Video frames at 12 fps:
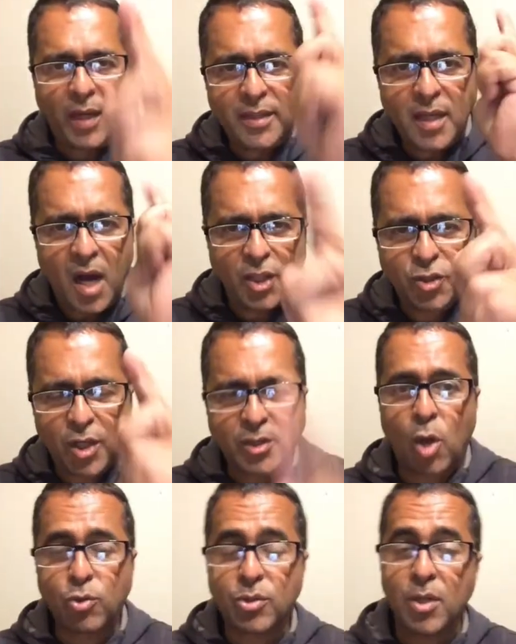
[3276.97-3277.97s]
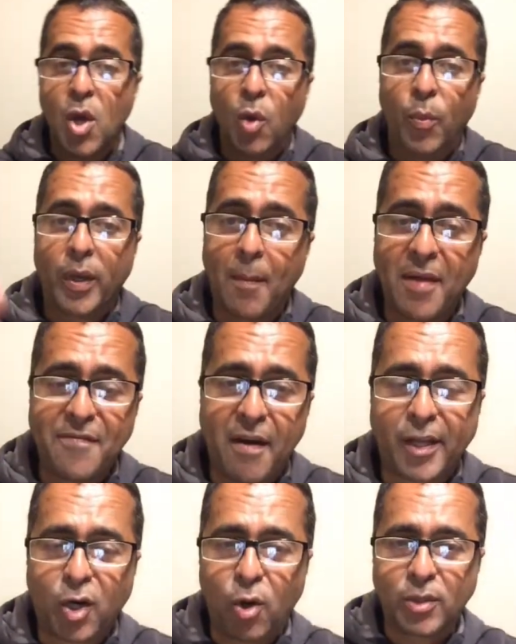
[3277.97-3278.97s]
100,000. We're coming
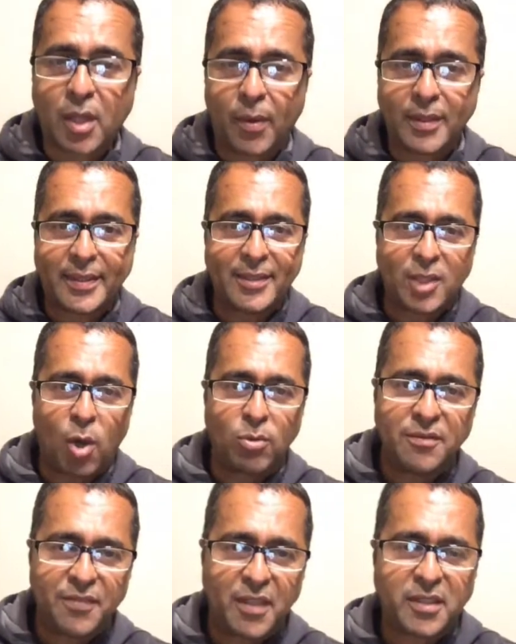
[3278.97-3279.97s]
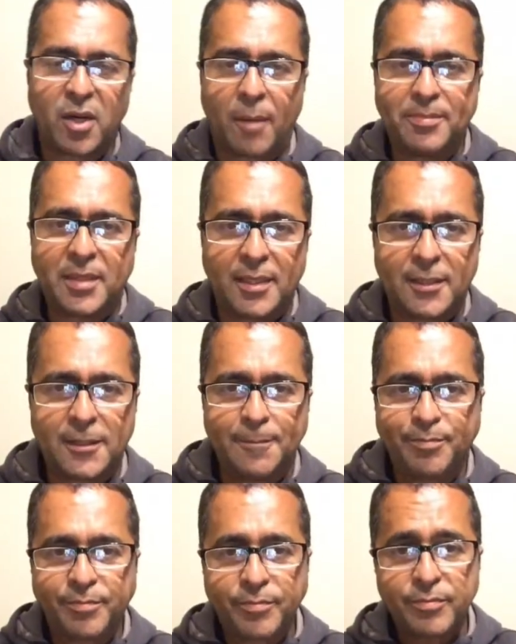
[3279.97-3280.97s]
very close to our 10,000 first adopters.
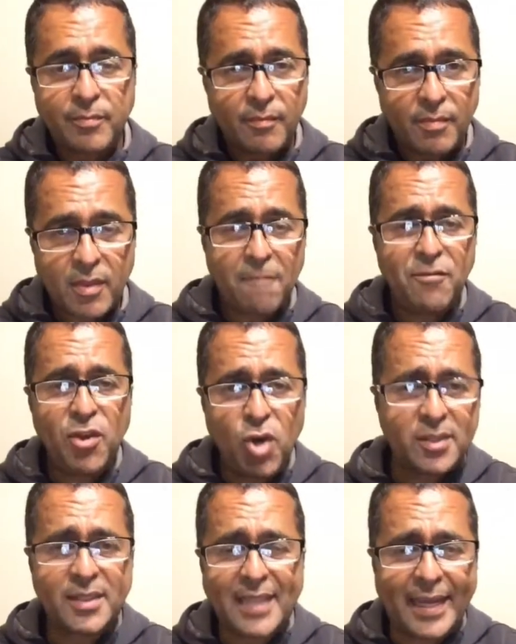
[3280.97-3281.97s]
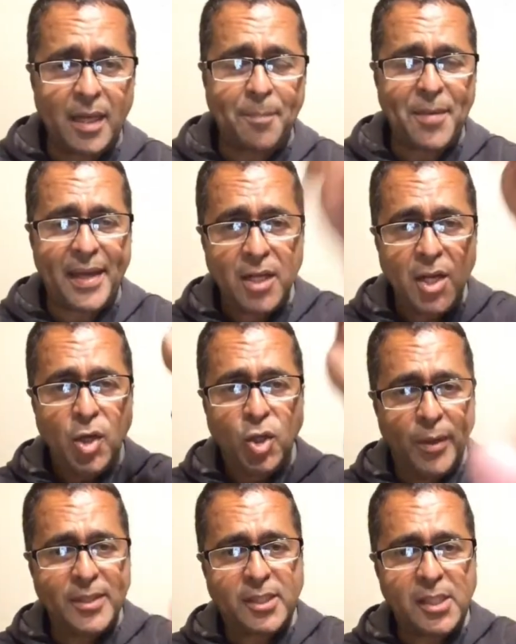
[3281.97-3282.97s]
If you're not signed up yet,
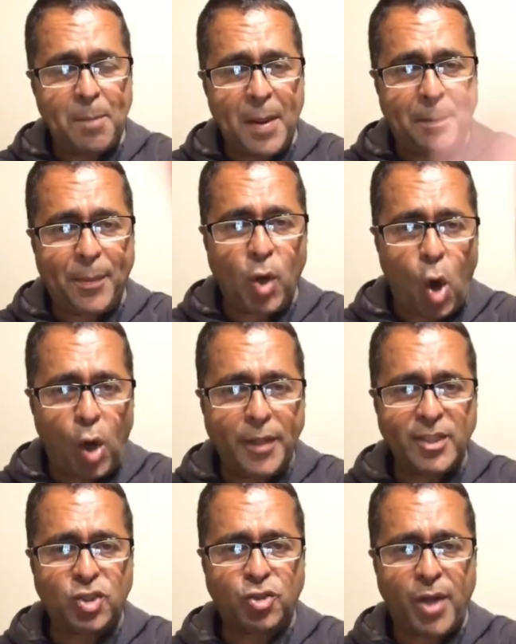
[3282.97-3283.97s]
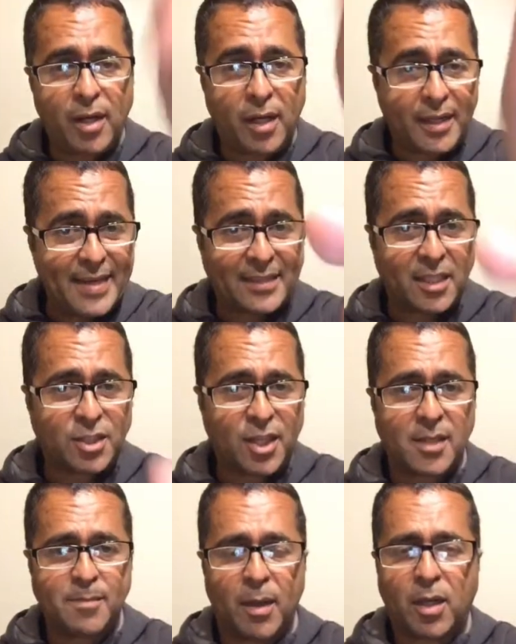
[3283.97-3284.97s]
you will see people on this trail. Hadassah
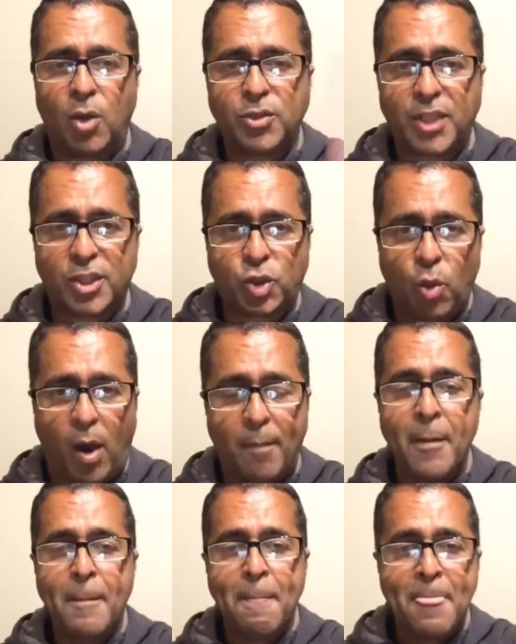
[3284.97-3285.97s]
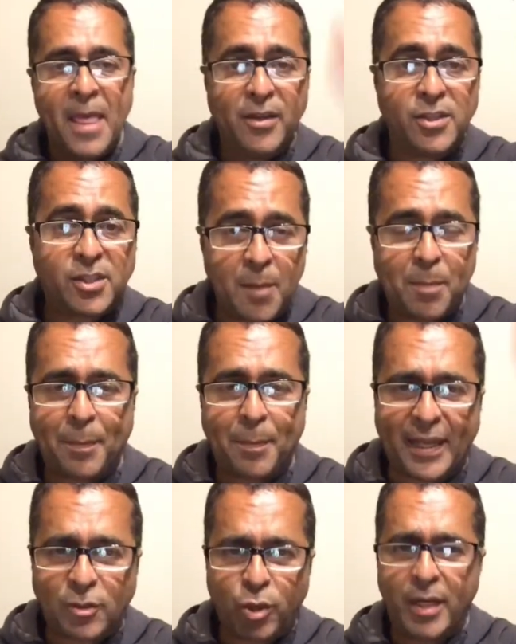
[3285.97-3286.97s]
Charles McLeod just show up. You'll see
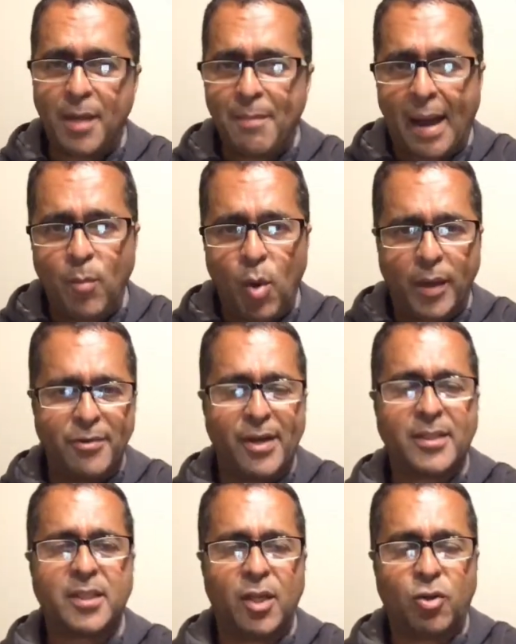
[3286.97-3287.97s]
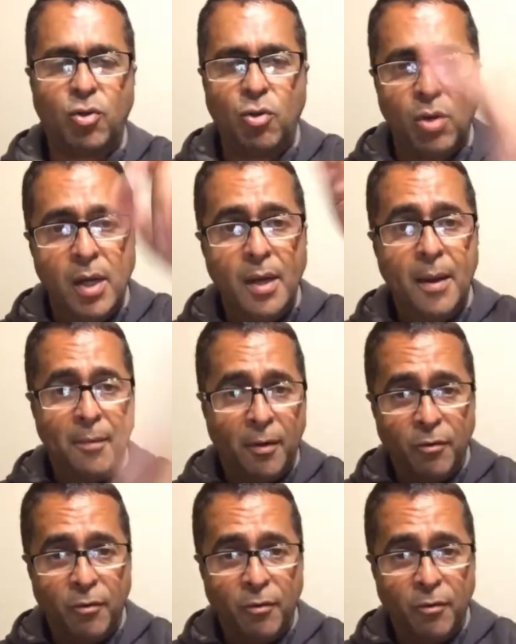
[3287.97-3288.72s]
people like Chini Mamu and the rest of the crew.